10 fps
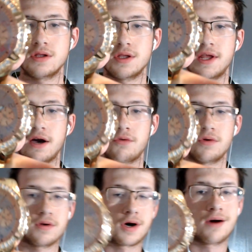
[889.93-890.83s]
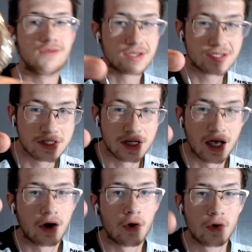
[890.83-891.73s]
now obviously not
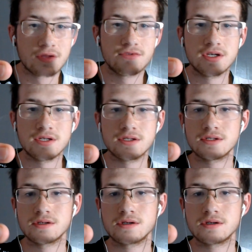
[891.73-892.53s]
all of these